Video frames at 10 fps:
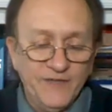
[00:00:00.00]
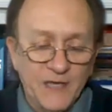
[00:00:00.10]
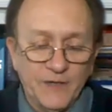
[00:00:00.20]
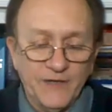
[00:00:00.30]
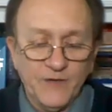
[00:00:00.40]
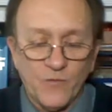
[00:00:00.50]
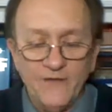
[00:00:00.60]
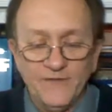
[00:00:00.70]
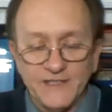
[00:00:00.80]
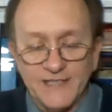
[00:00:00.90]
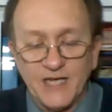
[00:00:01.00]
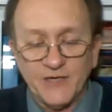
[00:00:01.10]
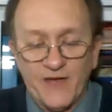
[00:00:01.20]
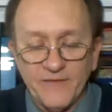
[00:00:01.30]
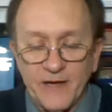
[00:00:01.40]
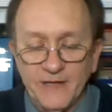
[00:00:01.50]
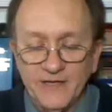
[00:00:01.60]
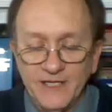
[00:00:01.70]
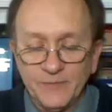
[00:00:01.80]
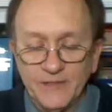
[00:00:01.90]
the unbelieving wife is sanctified by
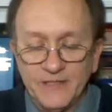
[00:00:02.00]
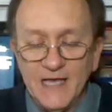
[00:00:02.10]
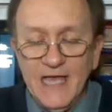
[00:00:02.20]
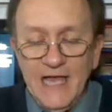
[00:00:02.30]
the husband.